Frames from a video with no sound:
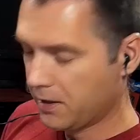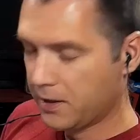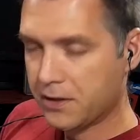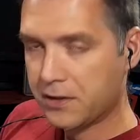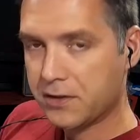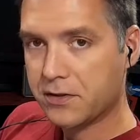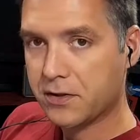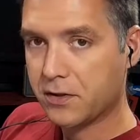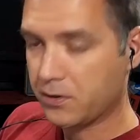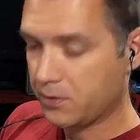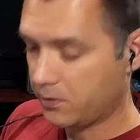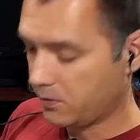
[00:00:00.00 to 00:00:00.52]

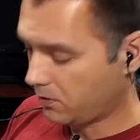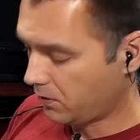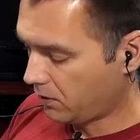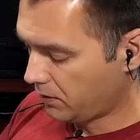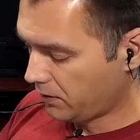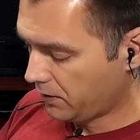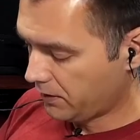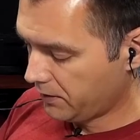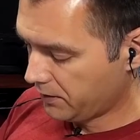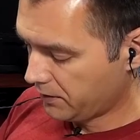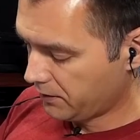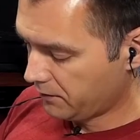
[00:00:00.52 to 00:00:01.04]
So
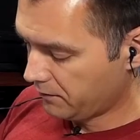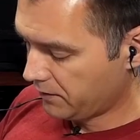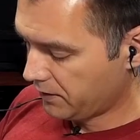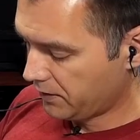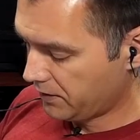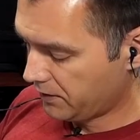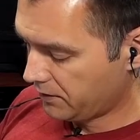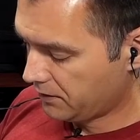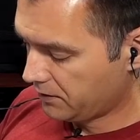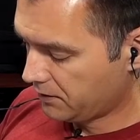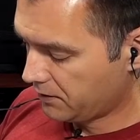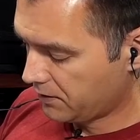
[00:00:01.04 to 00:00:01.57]
any of
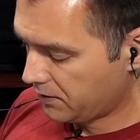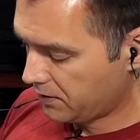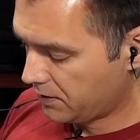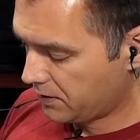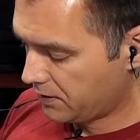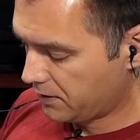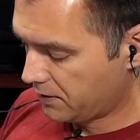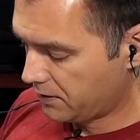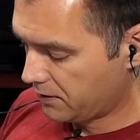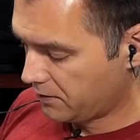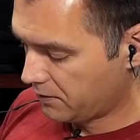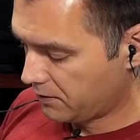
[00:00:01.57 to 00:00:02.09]
these
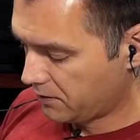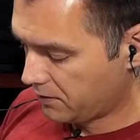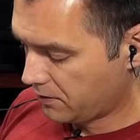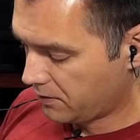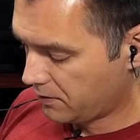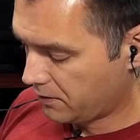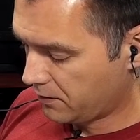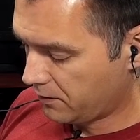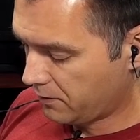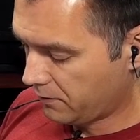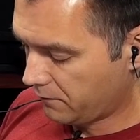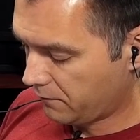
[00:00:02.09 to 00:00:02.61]
5
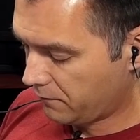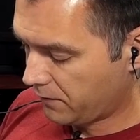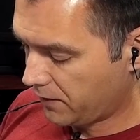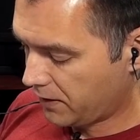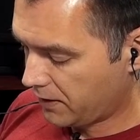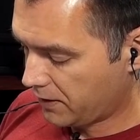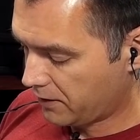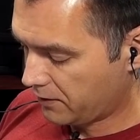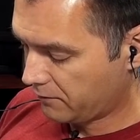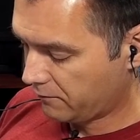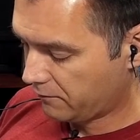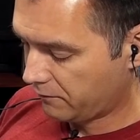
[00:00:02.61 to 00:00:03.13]

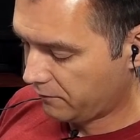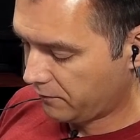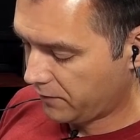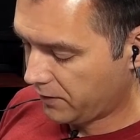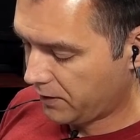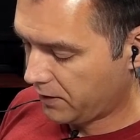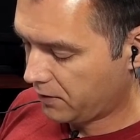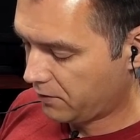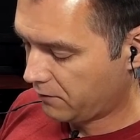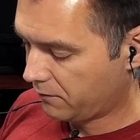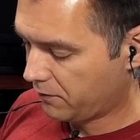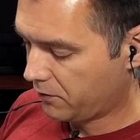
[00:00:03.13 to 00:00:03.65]

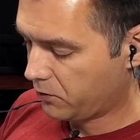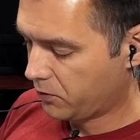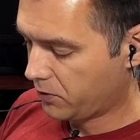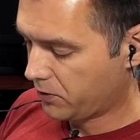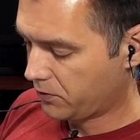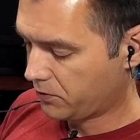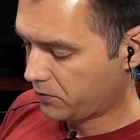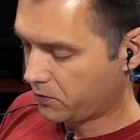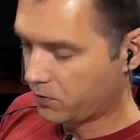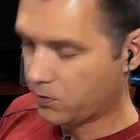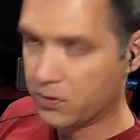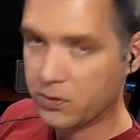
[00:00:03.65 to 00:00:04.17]
LFO
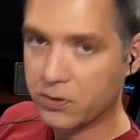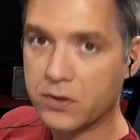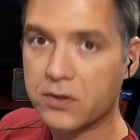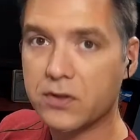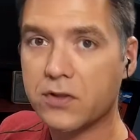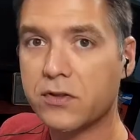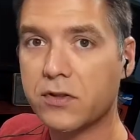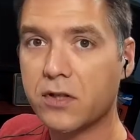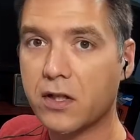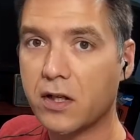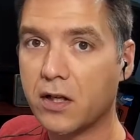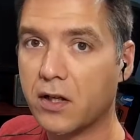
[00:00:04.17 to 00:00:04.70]

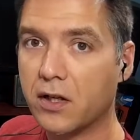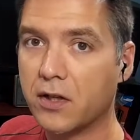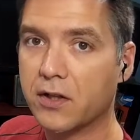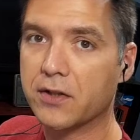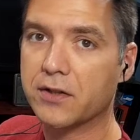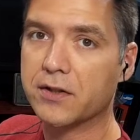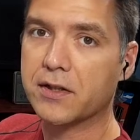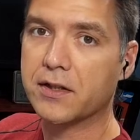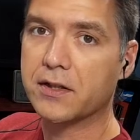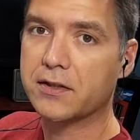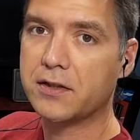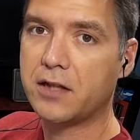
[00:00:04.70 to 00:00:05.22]
controls
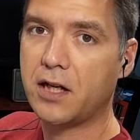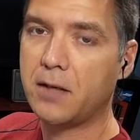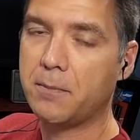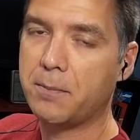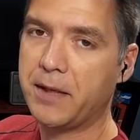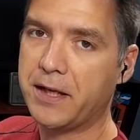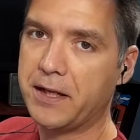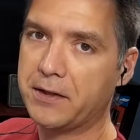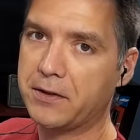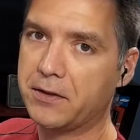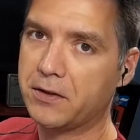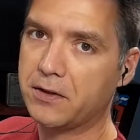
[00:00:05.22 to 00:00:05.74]
on the top
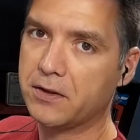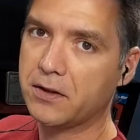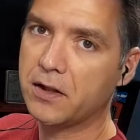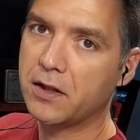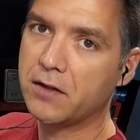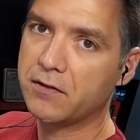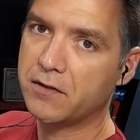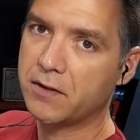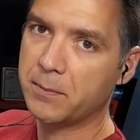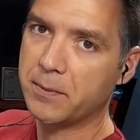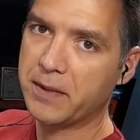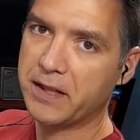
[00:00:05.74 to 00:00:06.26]
panel
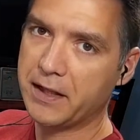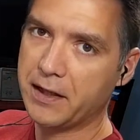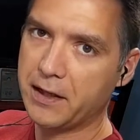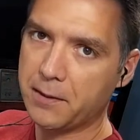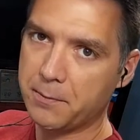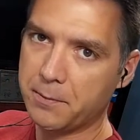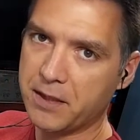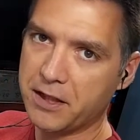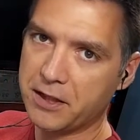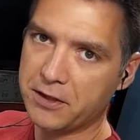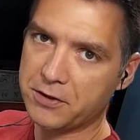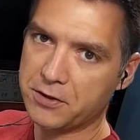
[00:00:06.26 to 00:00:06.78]
of the
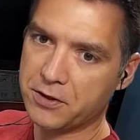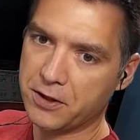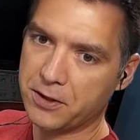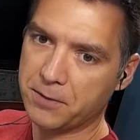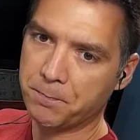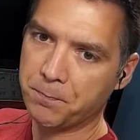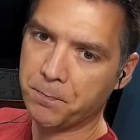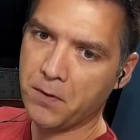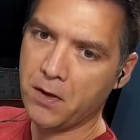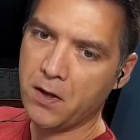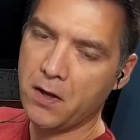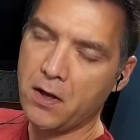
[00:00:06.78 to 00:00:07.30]

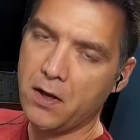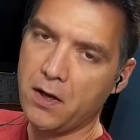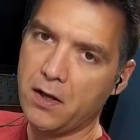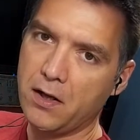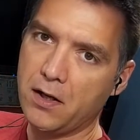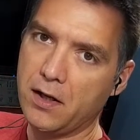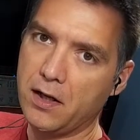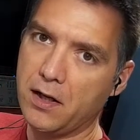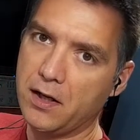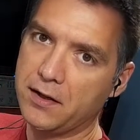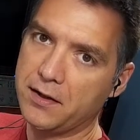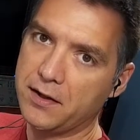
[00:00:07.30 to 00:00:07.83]
miniAtmegatron
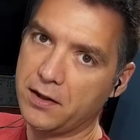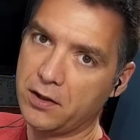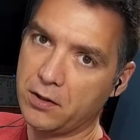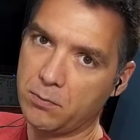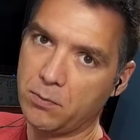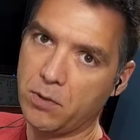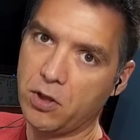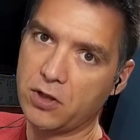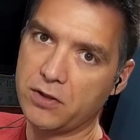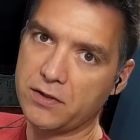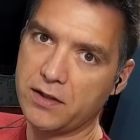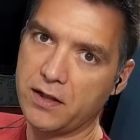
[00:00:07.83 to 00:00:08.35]
that are
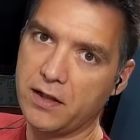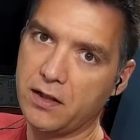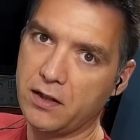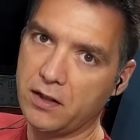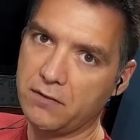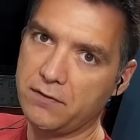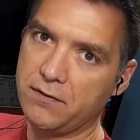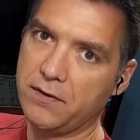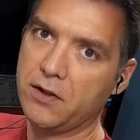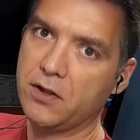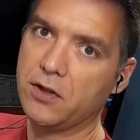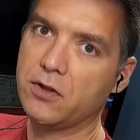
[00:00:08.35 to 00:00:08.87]
marked
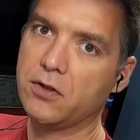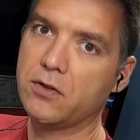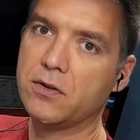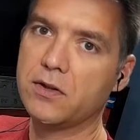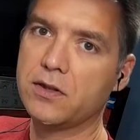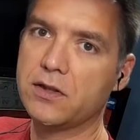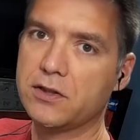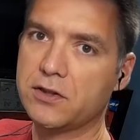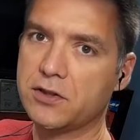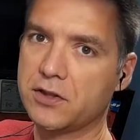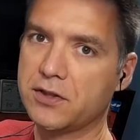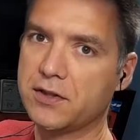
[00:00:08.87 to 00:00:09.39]

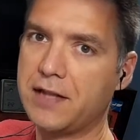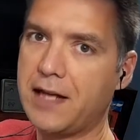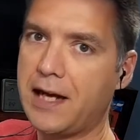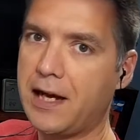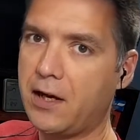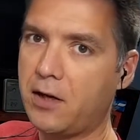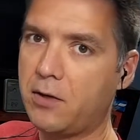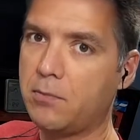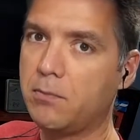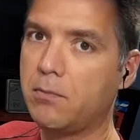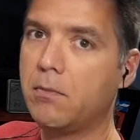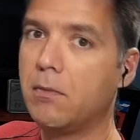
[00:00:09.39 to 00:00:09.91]
LFO is just
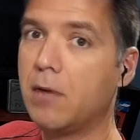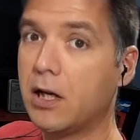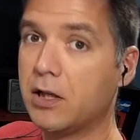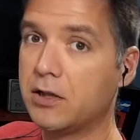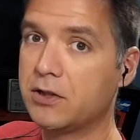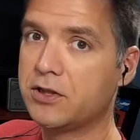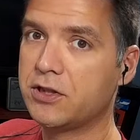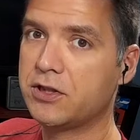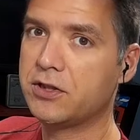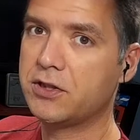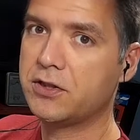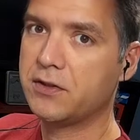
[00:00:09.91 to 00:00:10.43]
how
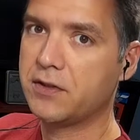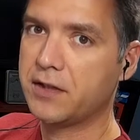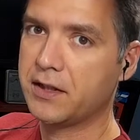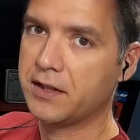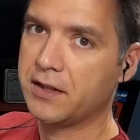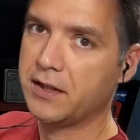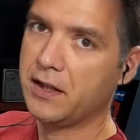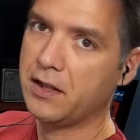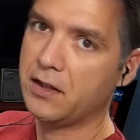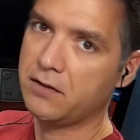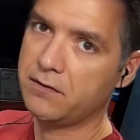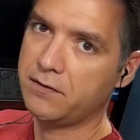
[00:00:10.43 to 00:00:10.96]
much
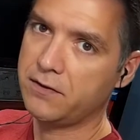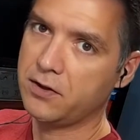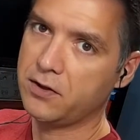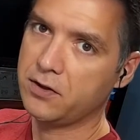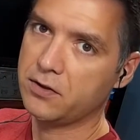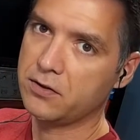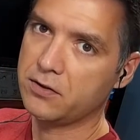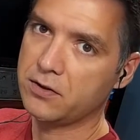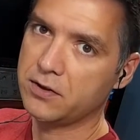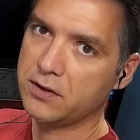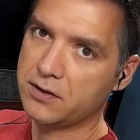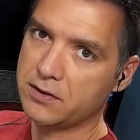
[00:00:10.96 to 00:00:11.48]
the
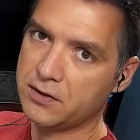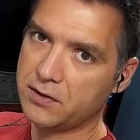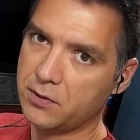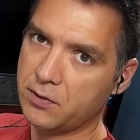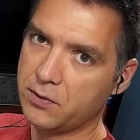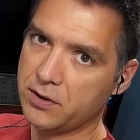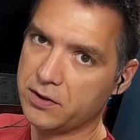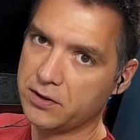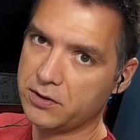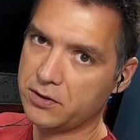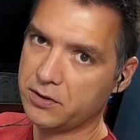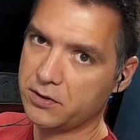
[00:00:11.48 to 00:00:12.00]
LFO is
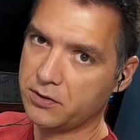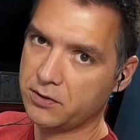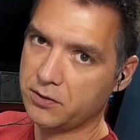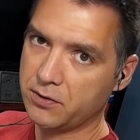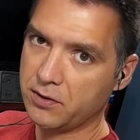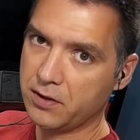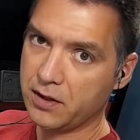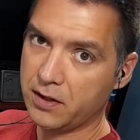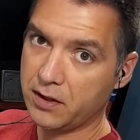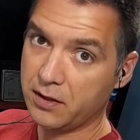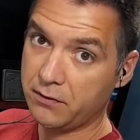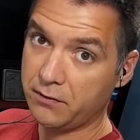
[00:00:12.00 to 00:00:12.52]
going to
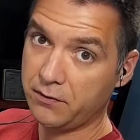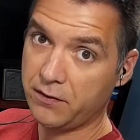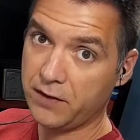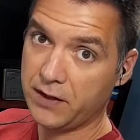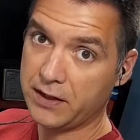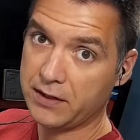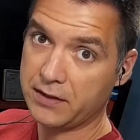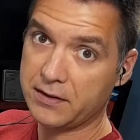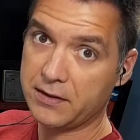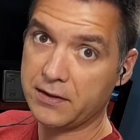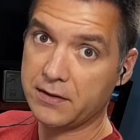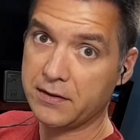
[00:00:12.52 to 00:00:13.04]

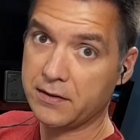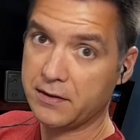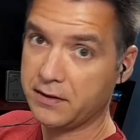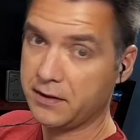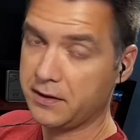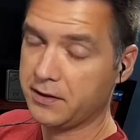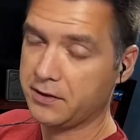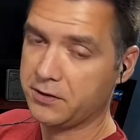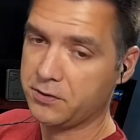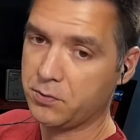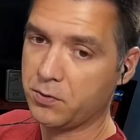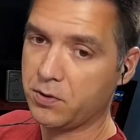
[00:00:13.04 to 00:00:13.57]
affect
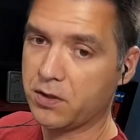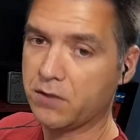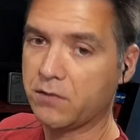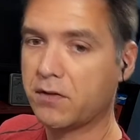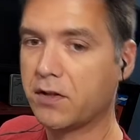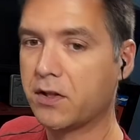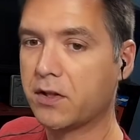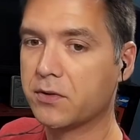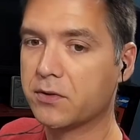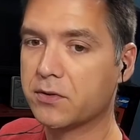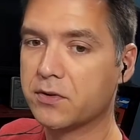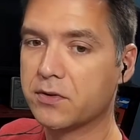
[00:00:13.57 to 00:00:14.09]
each one of
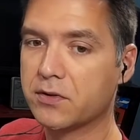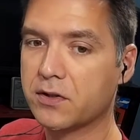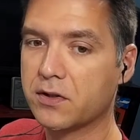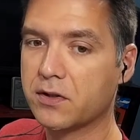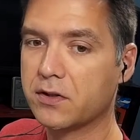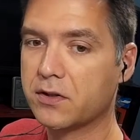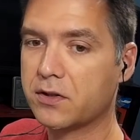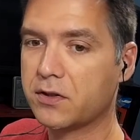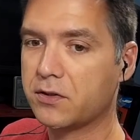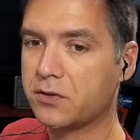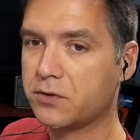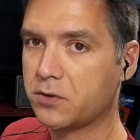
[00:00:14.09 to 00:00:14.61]
those
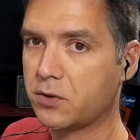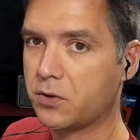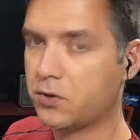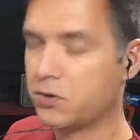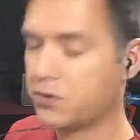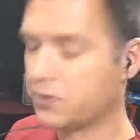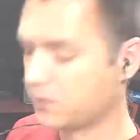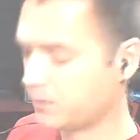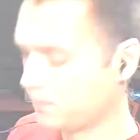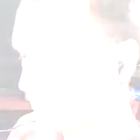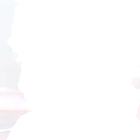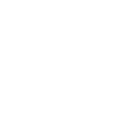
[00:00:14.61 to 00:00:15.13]

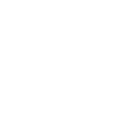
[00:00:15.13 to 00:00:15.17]
controls.